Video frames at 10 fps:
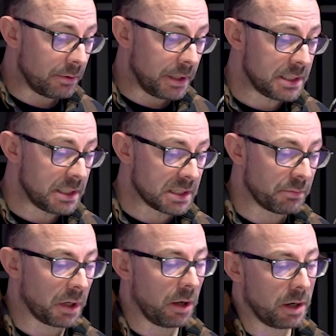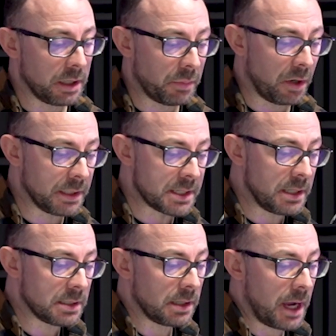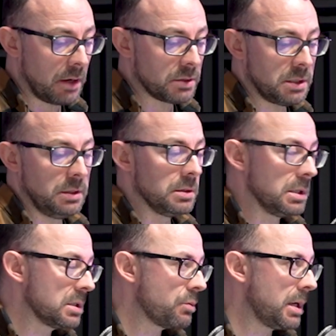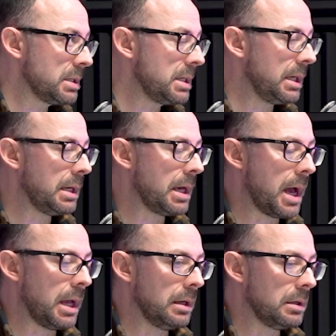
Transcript: and this is supplied by Denton House using 20 EA,